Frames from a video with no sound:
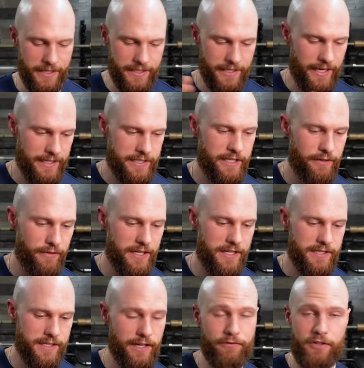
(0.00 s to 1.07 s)
I did
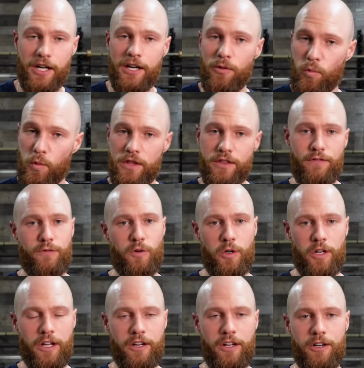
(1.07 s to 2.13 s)
activities that I've done with the
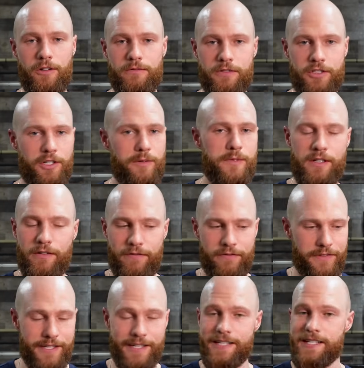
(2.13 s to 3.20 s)
4.0 in terms of
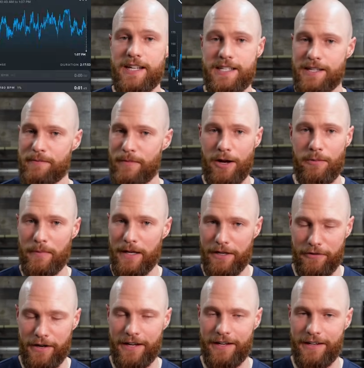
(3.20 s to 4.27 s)
the exact same mountain bike
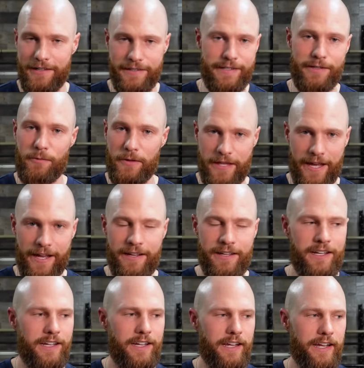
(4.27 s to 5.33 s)
ride I did with that,
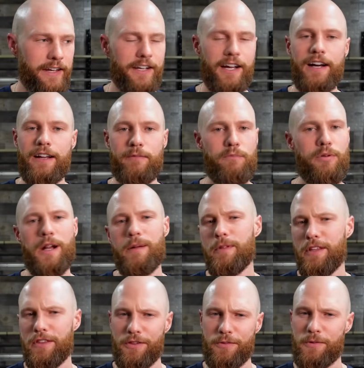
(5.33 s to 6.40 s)
and gotten
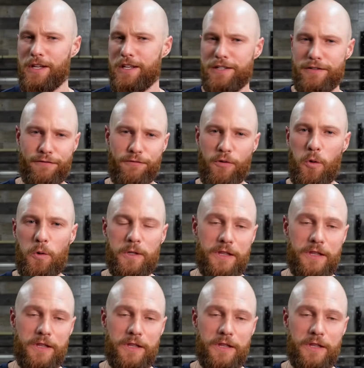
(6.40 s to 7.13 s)
probably 3 to 4